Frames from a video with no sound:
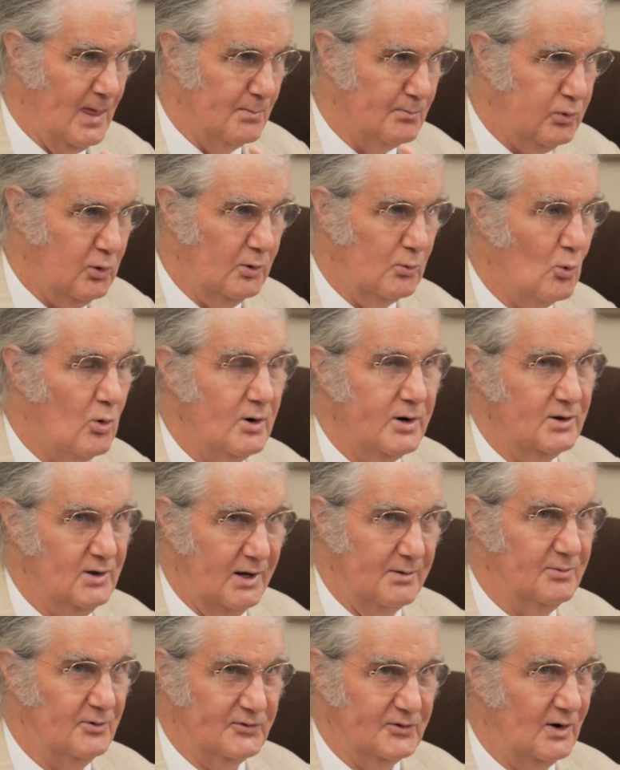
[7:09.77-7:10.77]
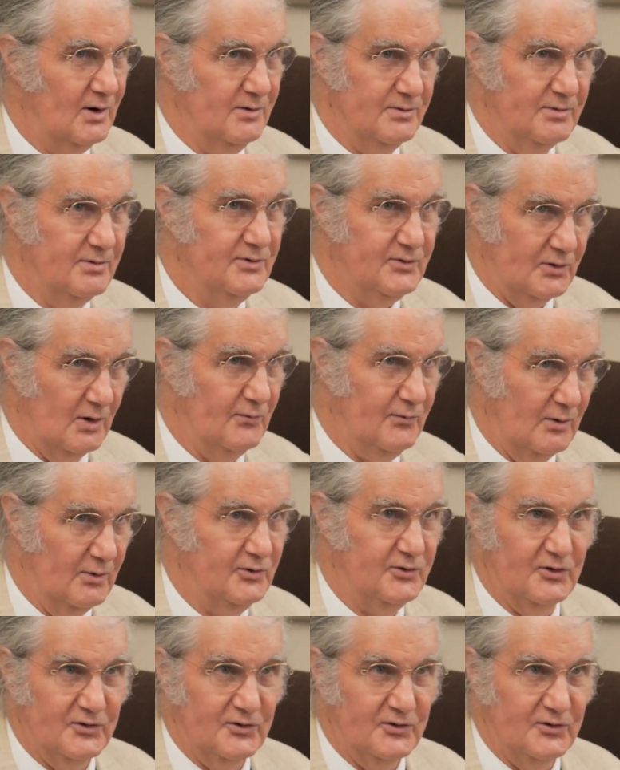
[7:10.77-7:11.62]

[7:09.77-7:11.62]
put warning labels on cell phones,